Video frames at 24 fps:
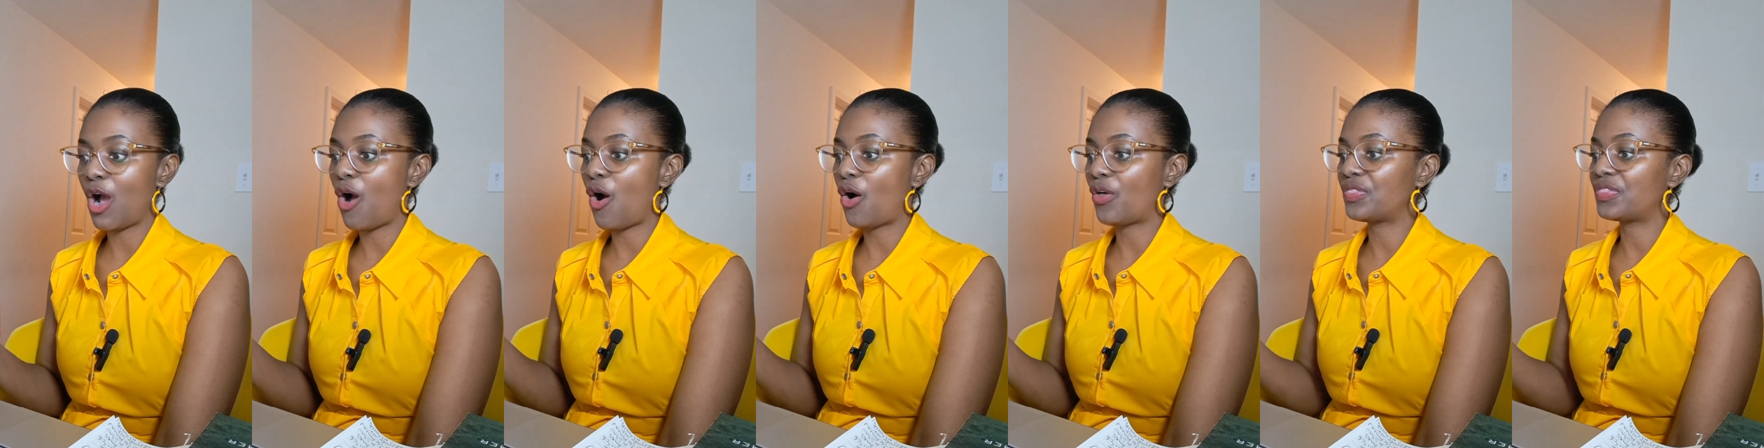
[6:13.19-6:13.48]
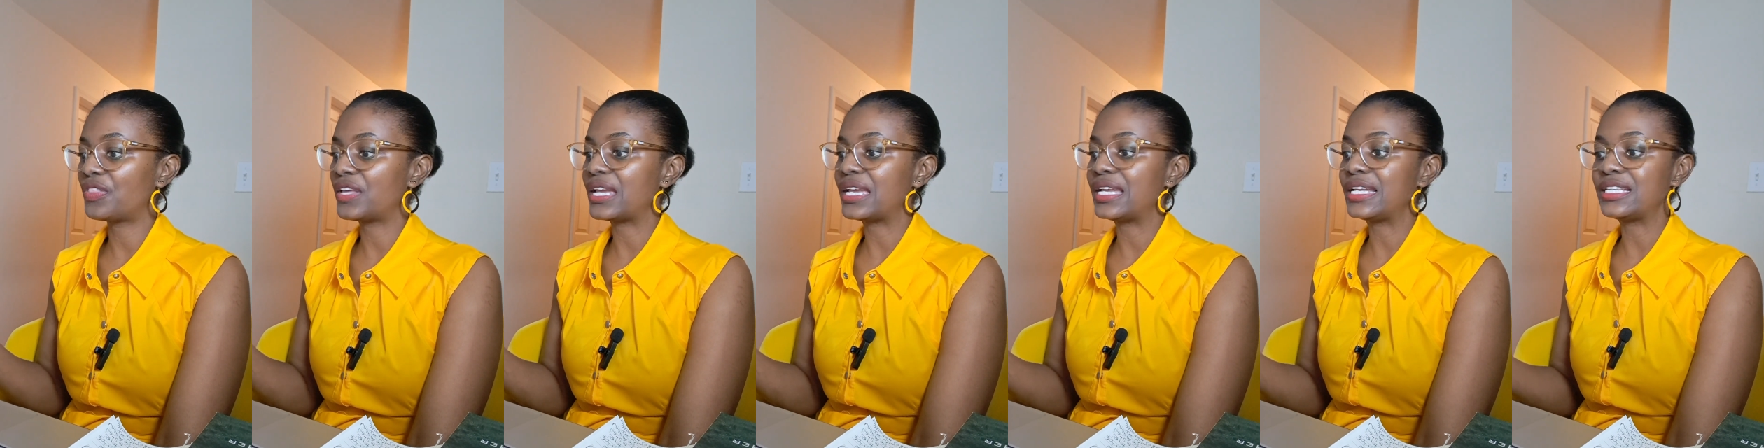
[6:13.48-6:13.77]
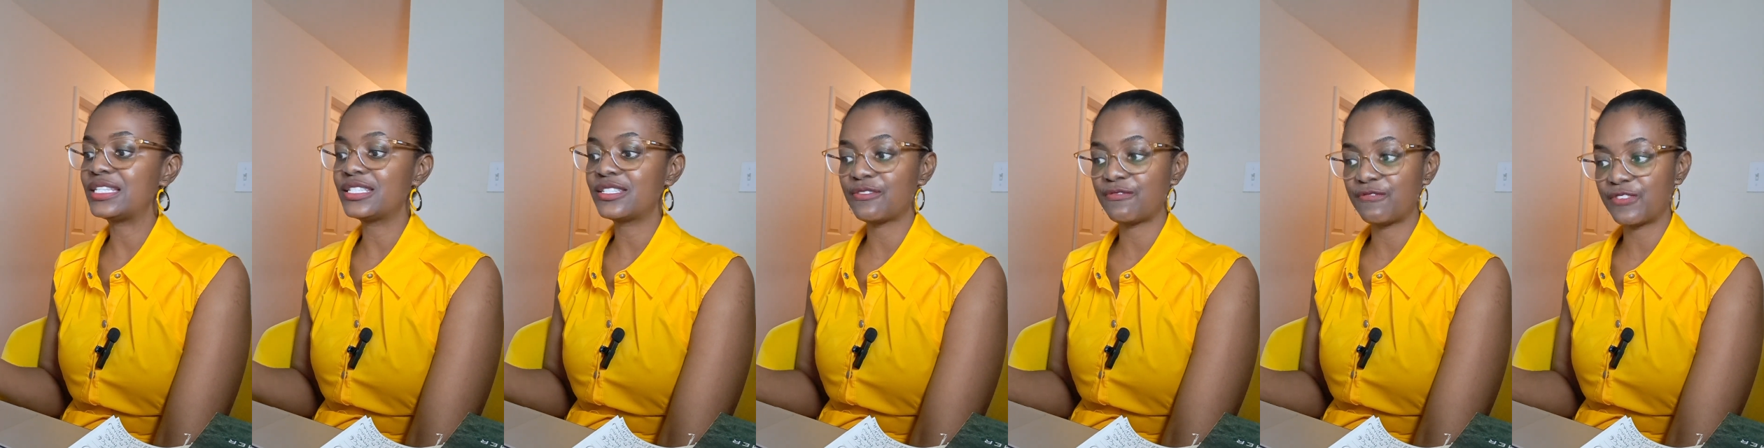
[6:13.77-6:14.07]
on the
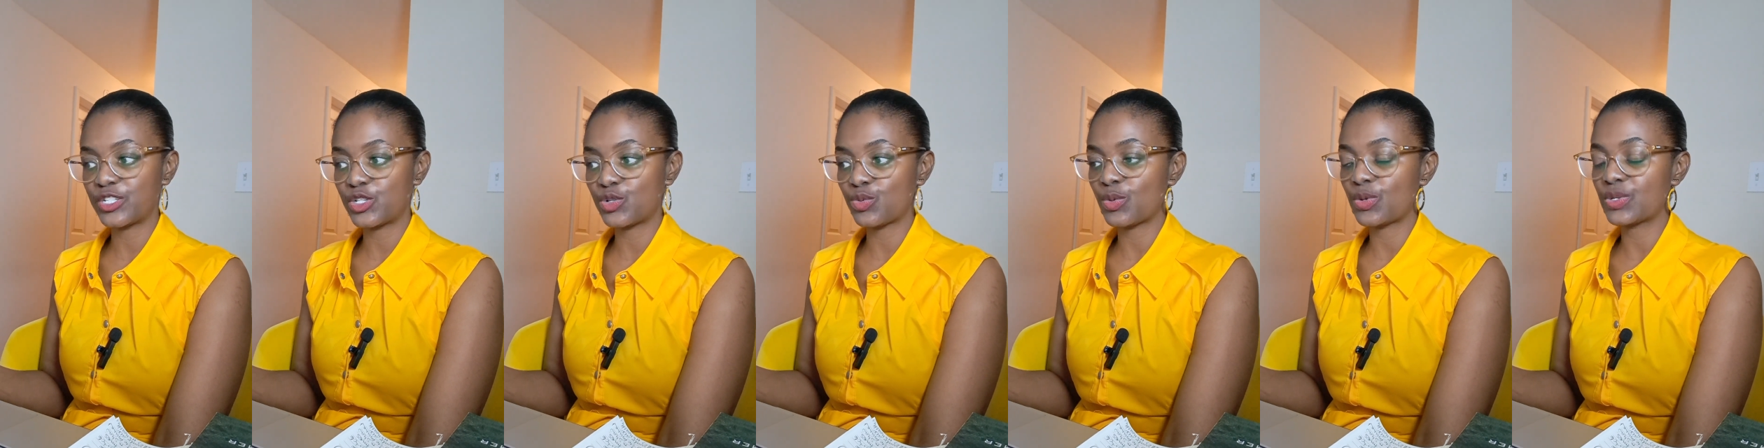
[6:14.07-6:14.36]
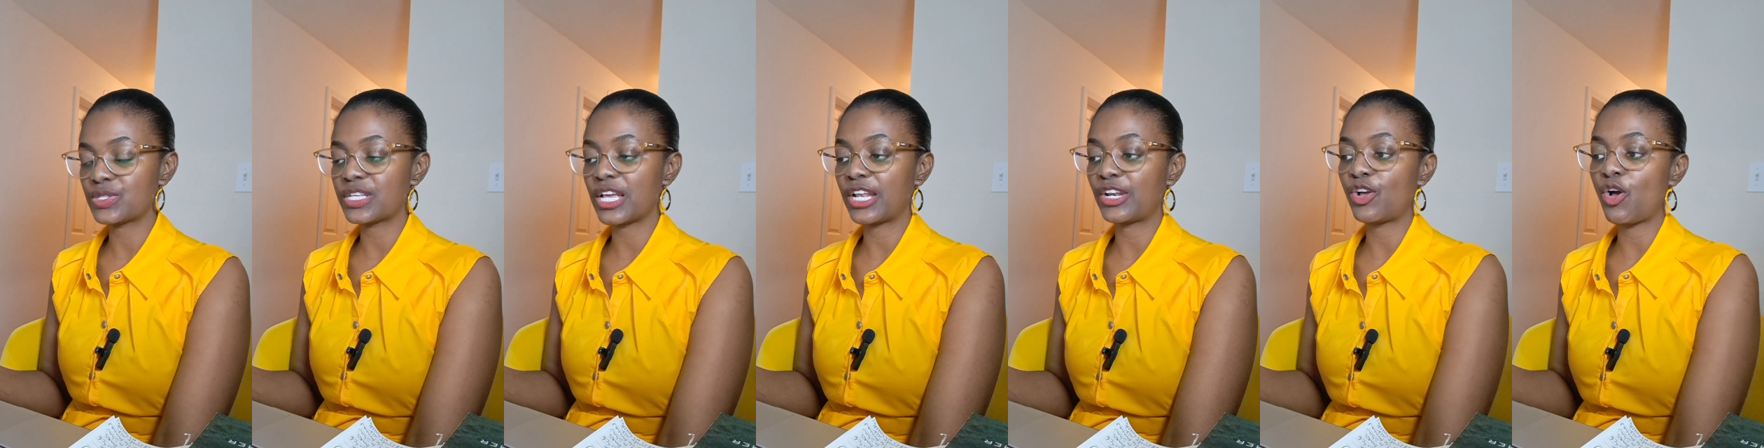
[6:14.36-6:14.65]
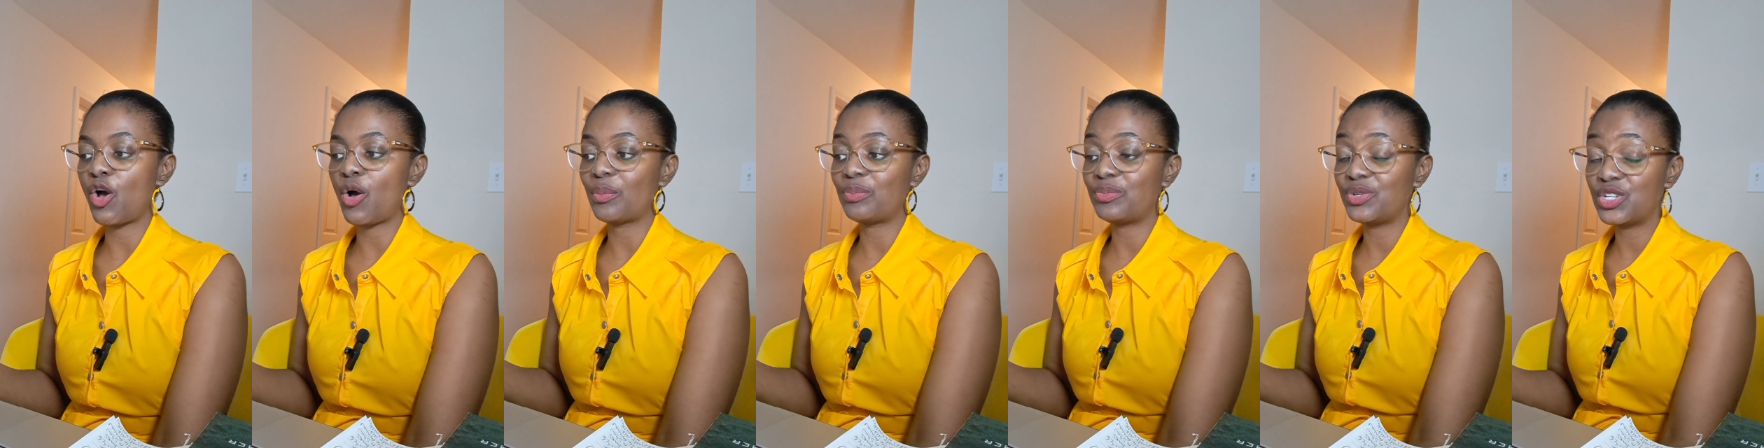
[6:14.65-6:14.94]
individuals and
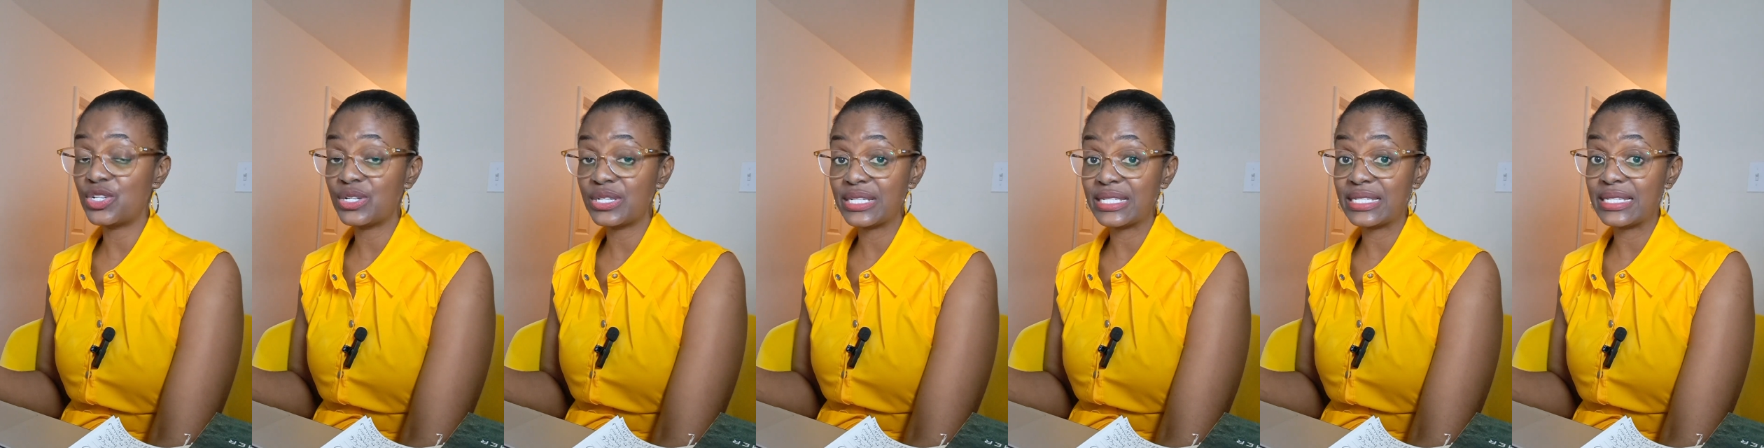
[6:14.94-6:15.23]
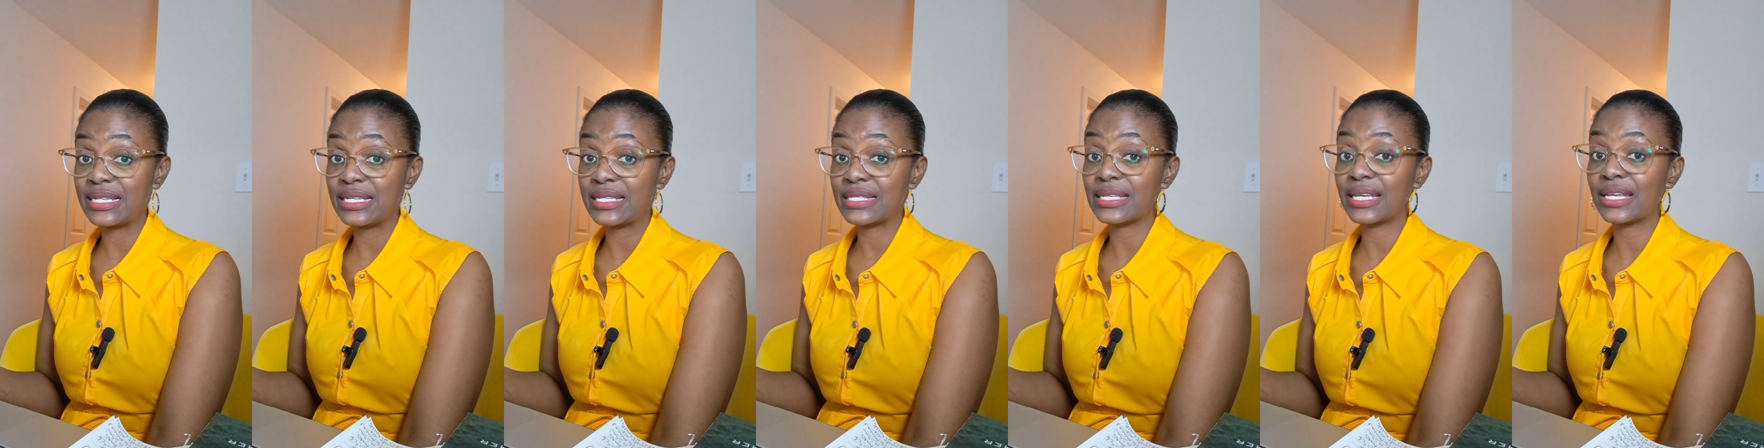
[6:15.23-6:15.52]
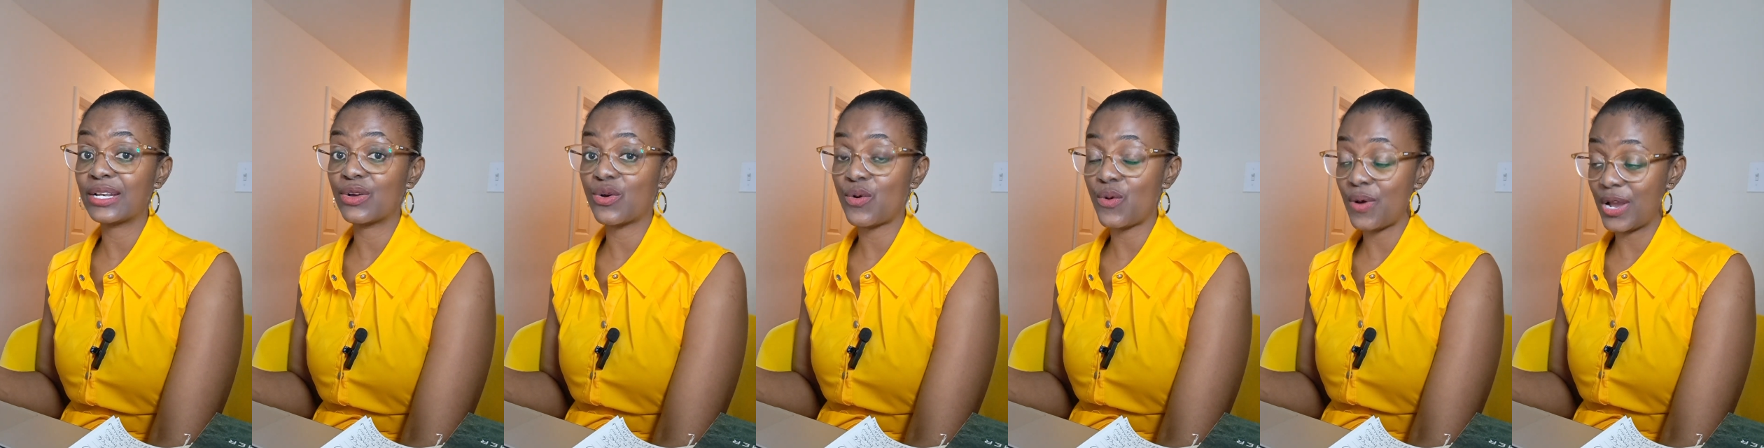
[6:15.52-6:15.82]
communities
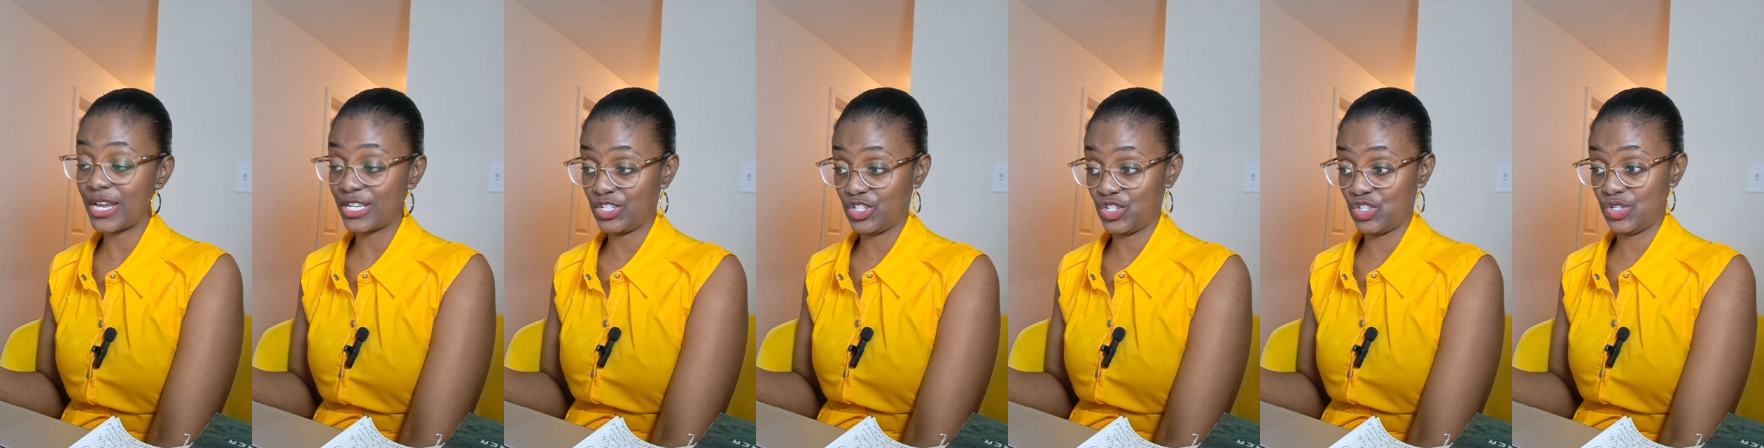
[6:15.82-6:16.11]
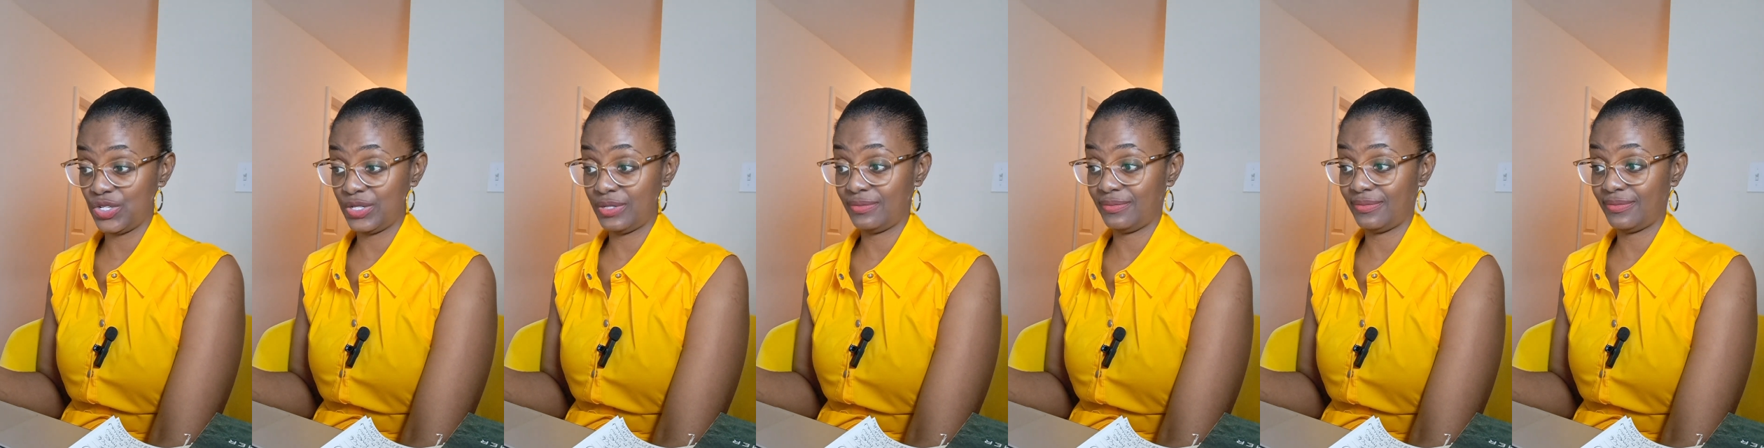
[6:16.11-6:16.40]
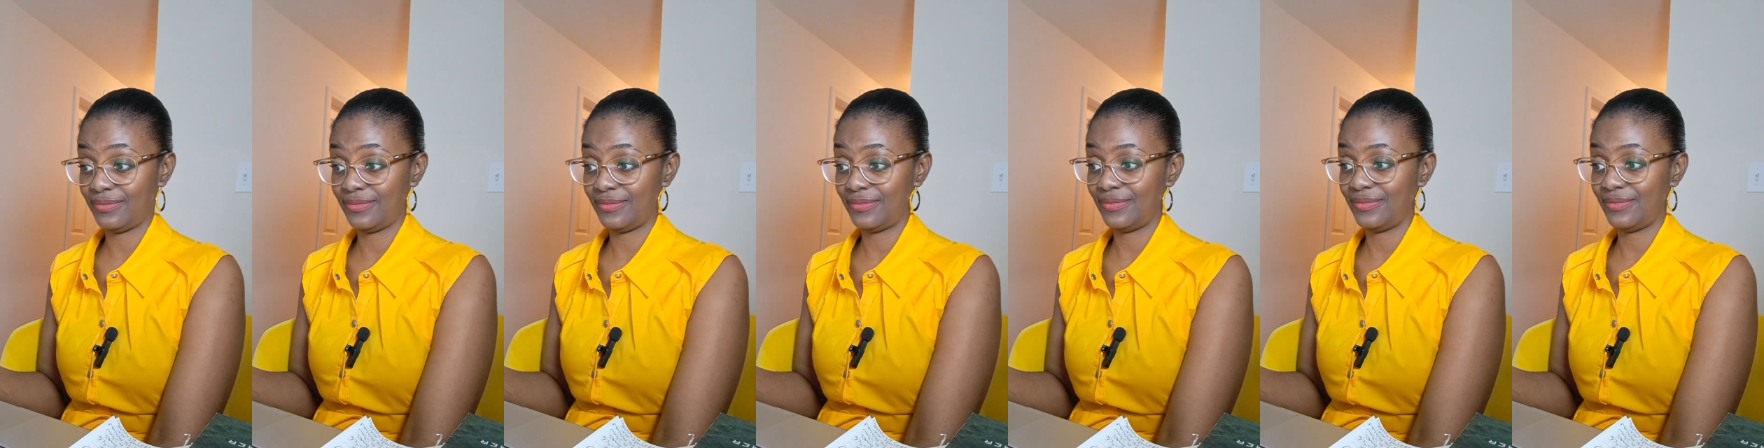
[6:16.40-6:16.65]
in question.